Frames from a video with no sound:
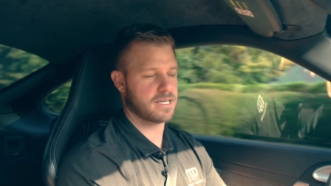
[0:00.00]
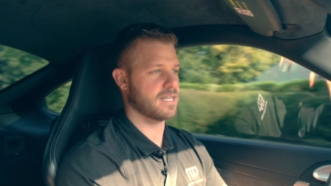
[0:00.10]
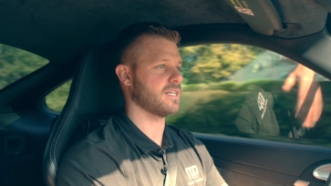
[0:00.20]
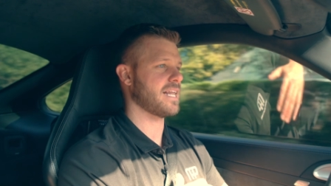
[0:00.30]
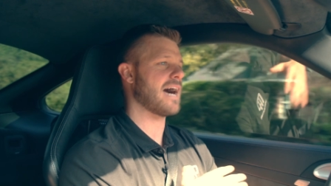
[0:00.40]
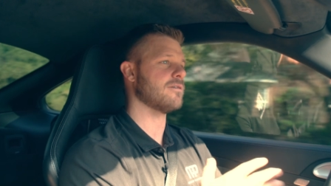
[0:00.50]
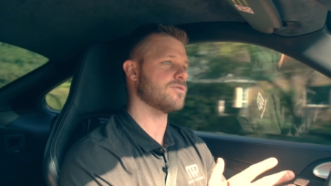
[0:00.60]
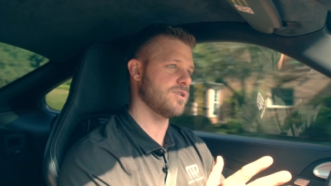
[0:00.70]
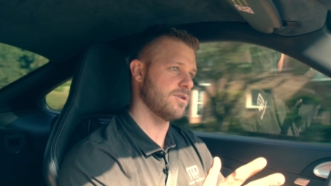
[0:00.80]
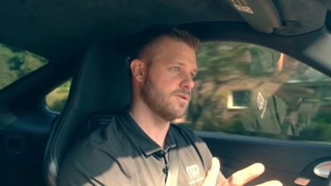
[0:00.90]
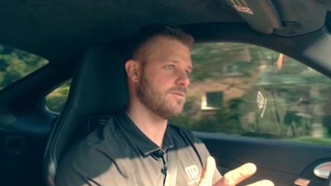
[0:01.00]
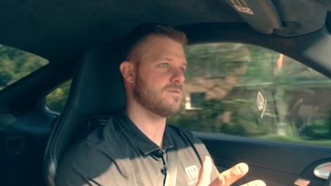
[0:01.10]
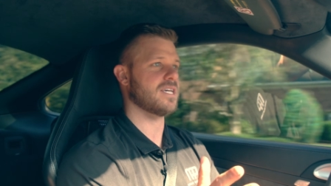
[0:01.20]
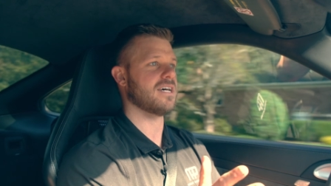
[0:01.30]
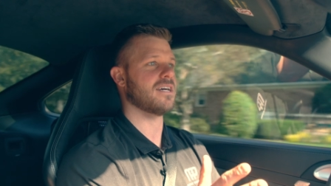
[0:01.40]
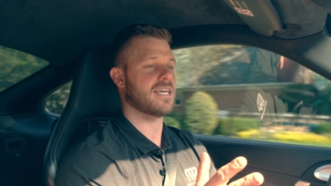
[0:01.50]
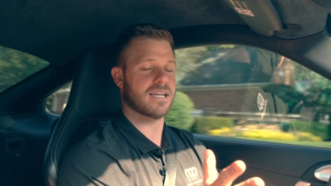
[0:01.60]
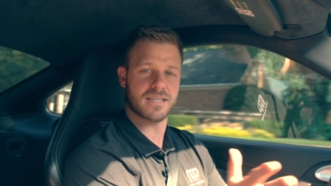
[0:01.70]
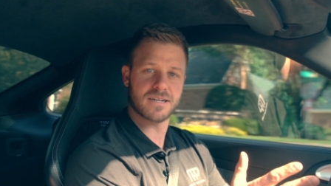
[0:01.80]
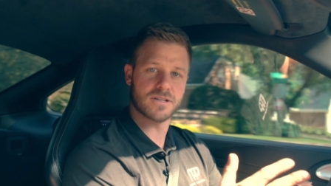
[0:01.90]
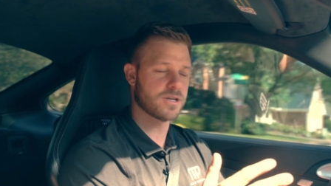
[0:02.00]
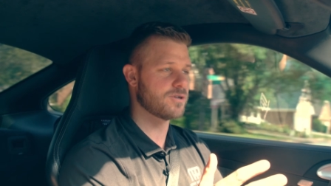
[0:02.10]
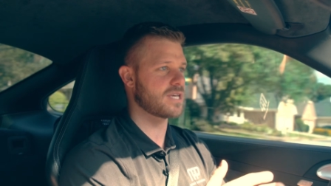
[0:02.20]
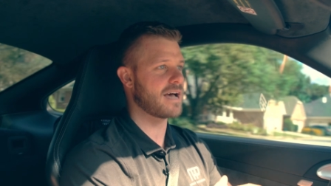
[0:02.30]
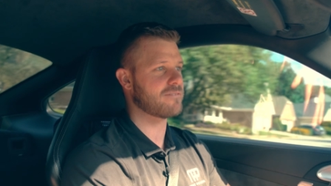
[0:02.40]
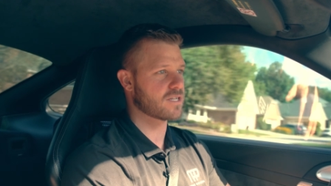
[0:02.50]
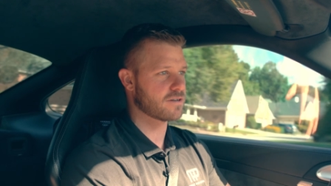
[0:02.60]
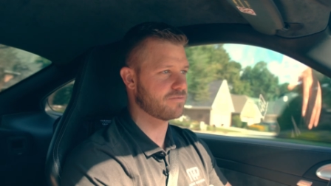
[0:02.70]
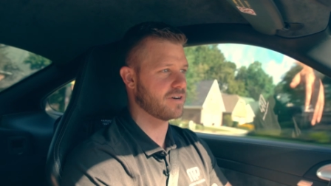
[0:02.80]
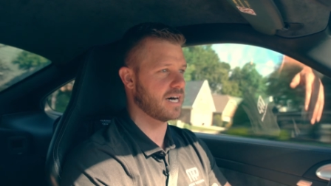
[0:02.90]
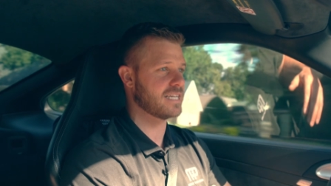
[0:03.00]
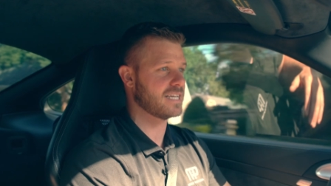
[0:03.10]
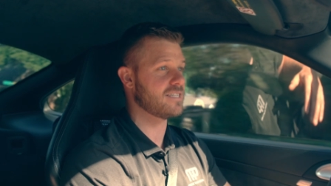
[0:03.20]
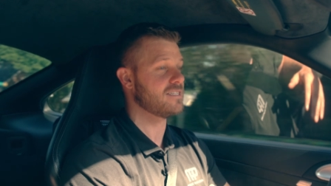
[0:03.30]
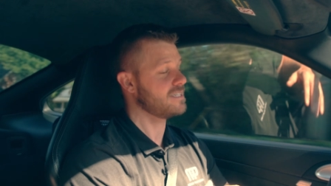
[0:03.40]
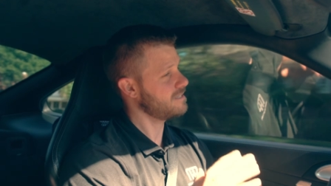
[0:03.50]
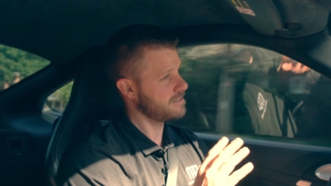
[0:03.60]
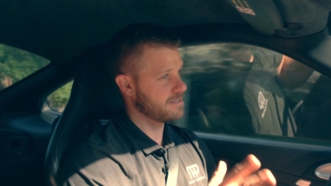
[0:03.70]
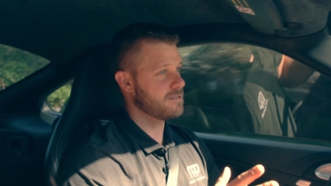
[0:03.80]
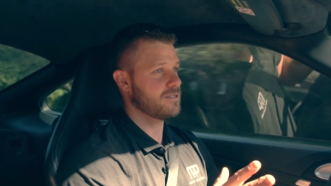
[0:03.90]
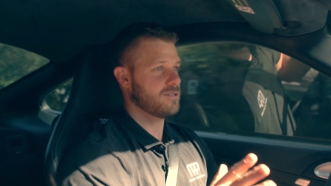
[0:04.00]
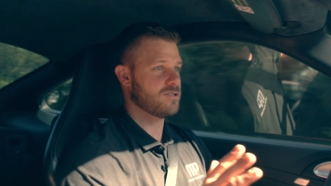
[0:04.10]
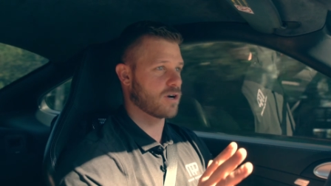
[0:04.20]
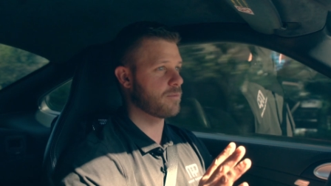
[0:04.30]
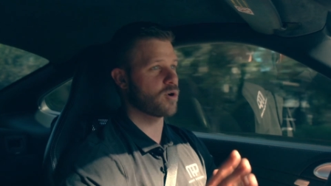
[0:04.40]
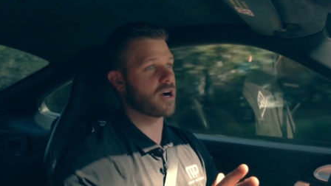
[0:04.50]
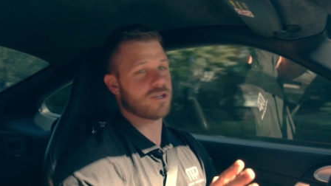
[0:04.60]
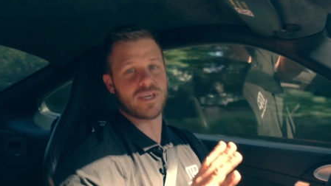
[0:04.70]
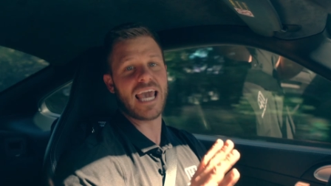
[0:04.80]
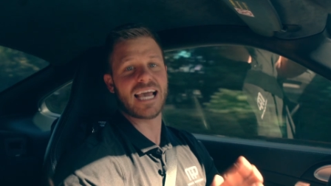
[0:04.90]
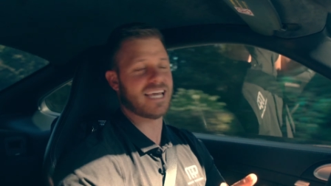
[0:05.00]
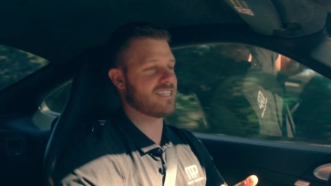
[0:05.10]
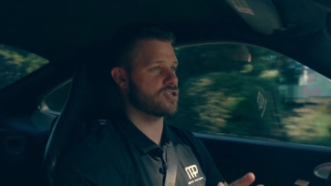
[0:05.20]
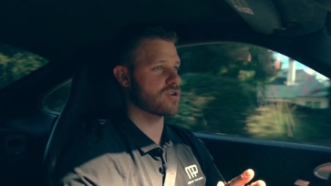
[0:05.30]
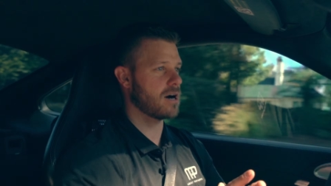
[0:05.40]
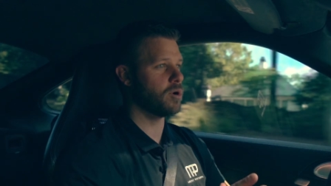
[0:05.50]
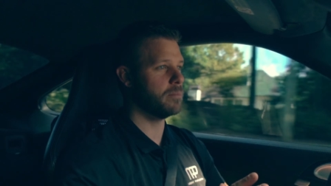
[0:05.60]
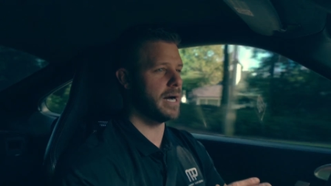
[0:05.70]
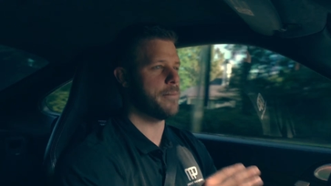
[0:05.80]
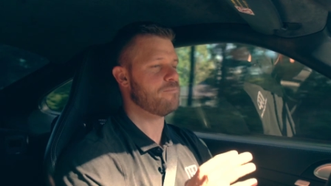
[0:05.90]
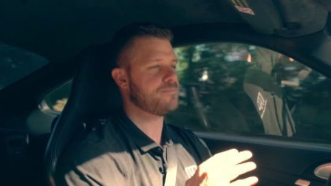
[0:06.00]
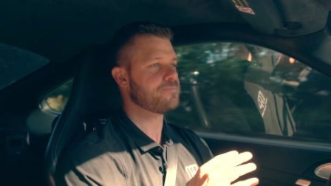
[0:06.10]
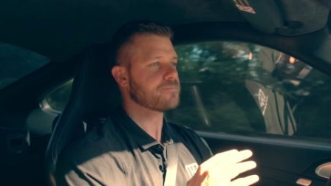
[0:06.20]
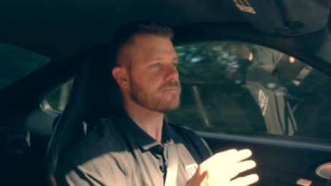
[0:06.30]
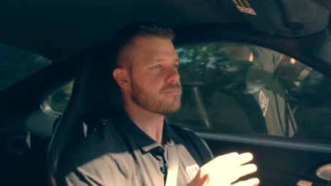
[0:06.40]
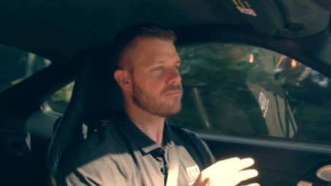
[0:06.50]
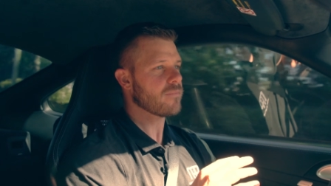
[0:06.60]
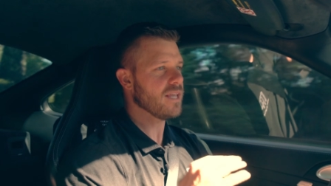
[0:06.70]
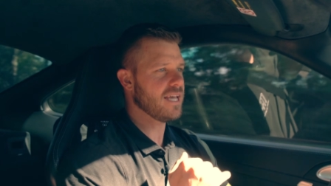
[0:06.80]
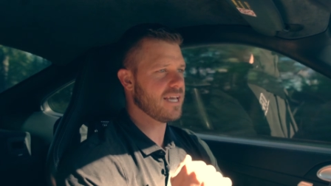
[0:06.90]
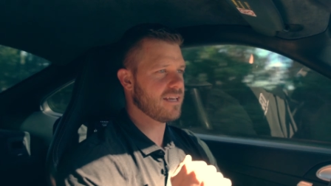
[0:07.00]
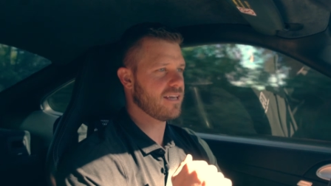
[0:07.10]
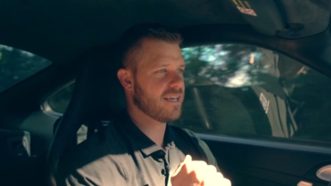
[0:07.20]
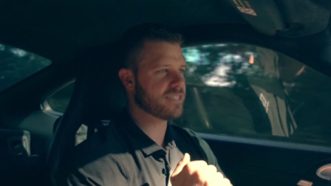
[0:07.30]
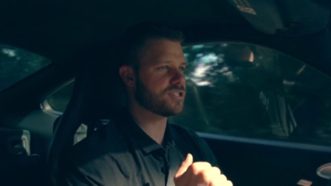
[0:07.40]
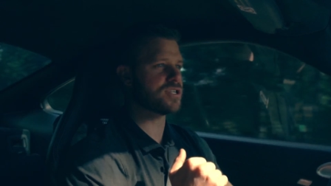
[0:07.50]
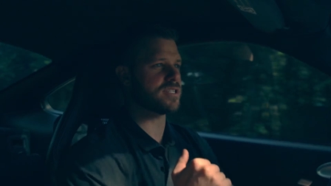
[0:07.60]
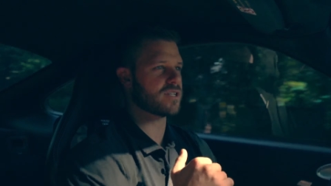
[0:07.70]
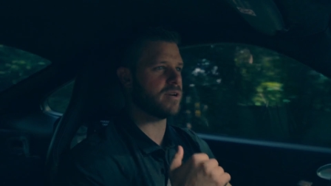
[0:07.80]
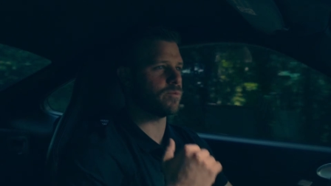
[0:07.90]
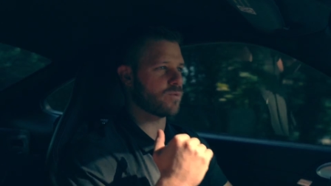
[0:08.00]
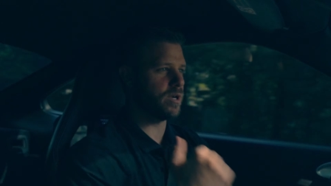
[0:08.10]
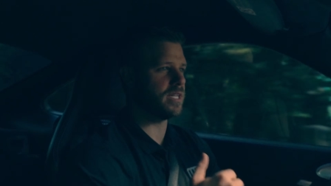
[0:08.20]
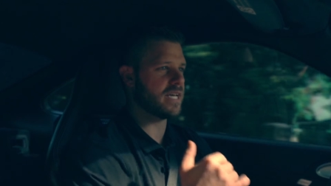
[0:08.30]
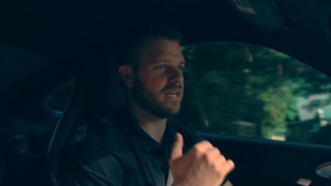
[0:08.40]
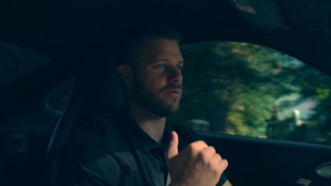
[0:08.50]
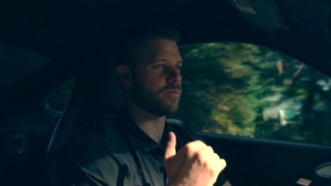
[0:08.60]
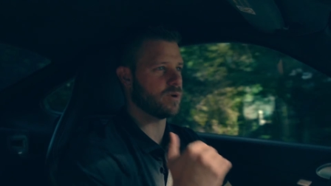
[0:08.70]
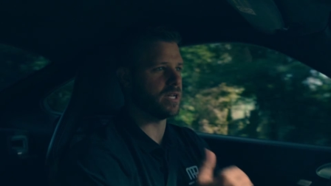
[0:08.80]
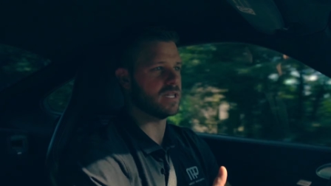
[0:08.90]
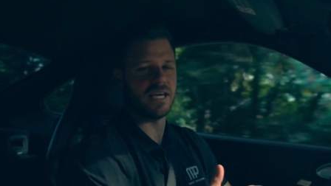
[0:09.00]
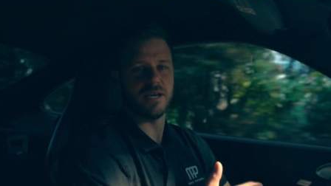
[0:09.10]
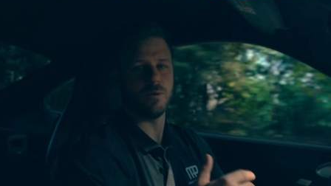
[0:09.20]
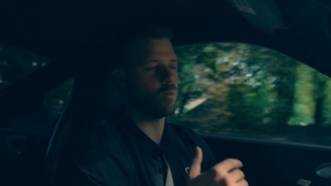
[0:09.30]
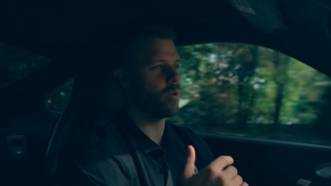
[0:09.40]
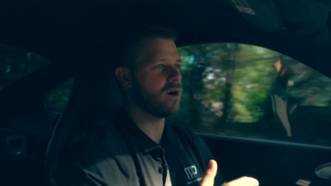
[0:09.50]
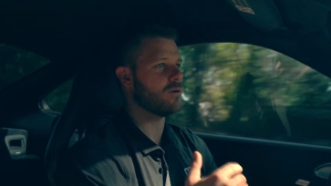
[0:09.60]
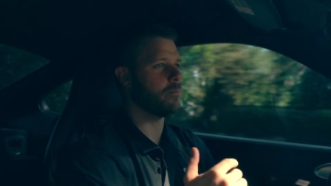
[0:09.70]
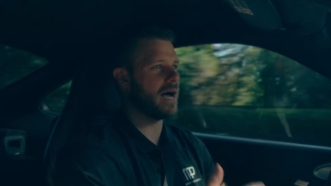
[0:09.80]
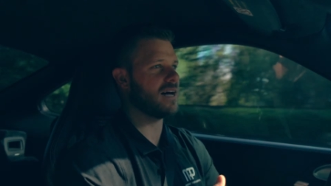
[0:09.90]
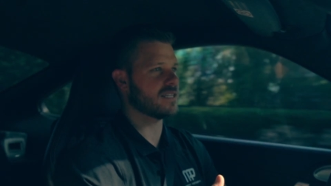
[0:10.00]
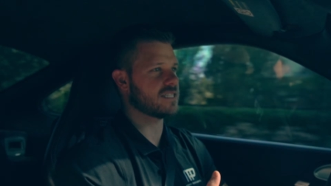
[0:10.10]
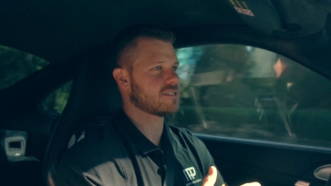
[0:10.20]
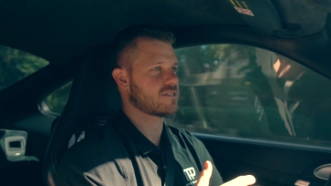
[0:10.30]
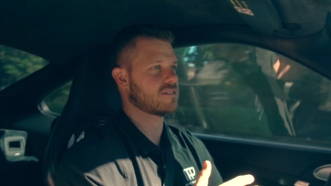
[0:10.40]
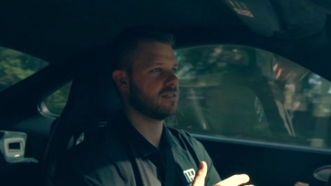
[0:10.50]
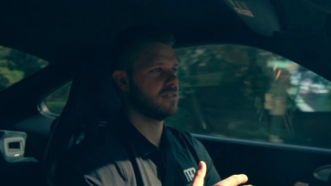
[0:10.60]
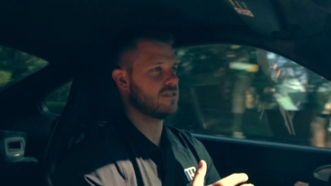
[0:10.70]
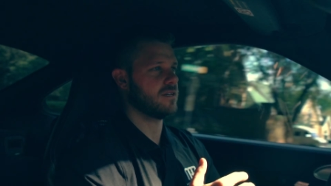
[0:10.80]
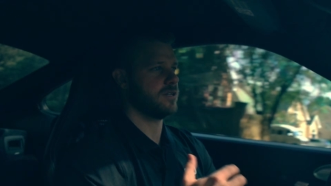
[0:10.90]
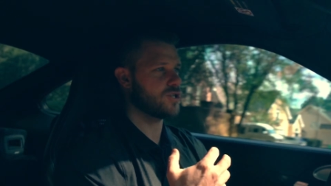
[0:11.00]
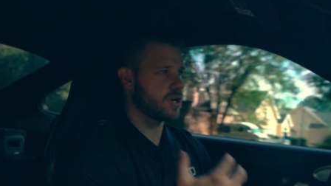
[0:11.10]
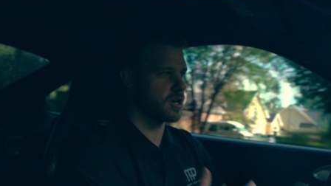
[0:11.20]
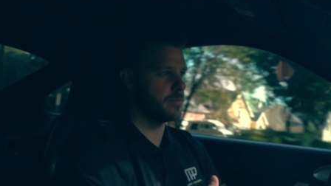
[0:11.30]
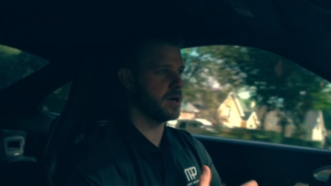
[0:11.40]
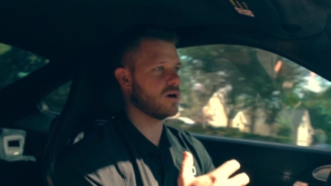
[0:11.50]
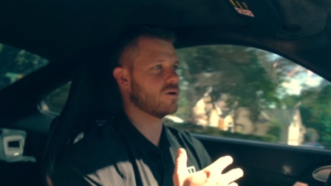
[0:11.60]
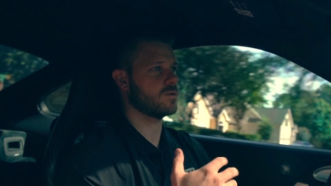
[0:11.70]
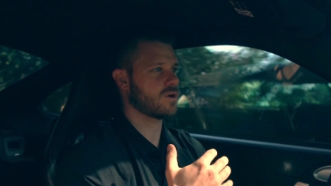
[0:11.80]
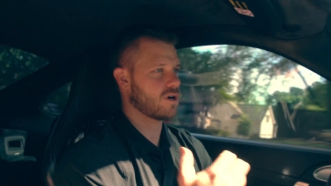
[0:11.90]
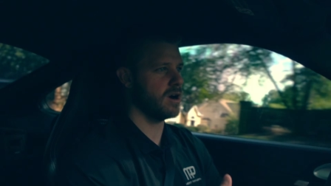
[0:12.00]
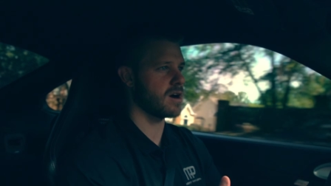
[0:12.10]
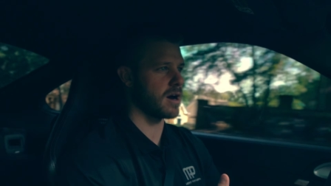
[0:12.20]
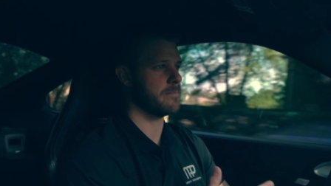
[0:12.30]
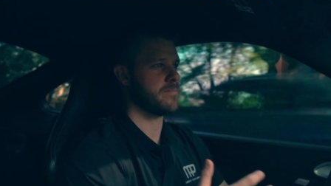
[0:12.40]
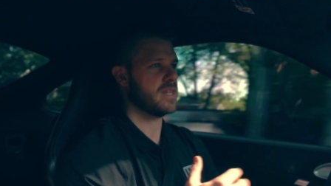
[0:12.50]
It allows you to get a little loose, have a little fun, and don't get me wrong, you can get in trouble, but it's just a really, really well-balanced turbo car.